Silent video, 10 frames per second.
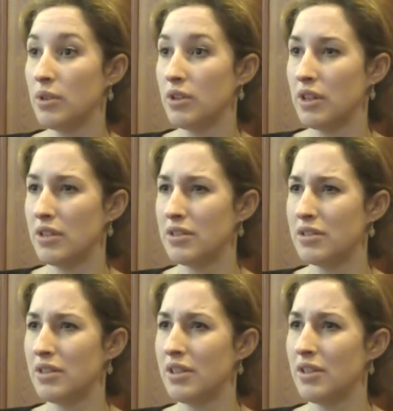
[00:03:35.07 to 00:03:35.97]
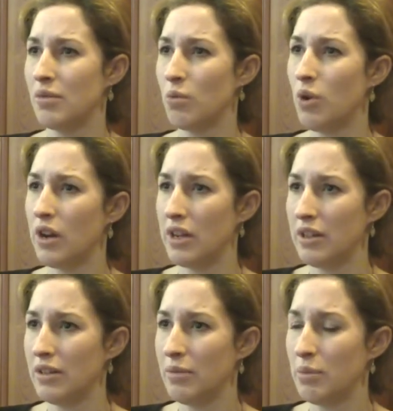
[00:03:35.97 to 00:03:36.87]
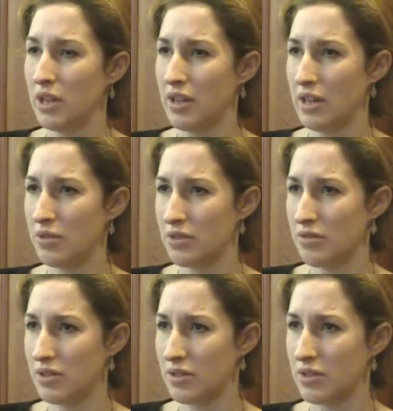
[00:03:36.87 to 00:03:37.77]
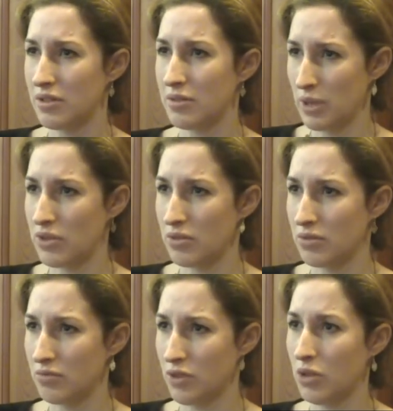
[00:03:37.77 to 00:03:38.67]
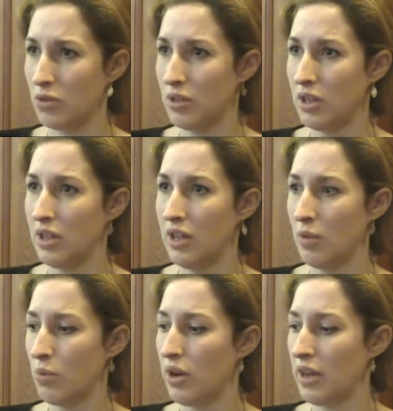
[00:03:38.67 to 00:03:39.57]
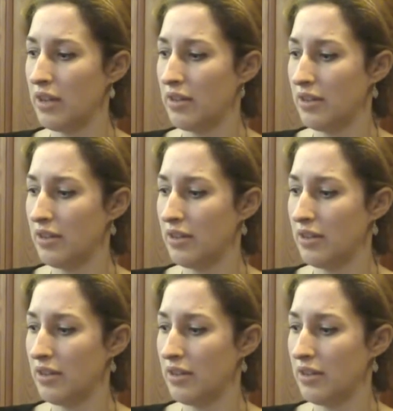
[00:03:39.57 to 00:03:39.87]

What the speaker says: And that's why being a councillor is such a special role and why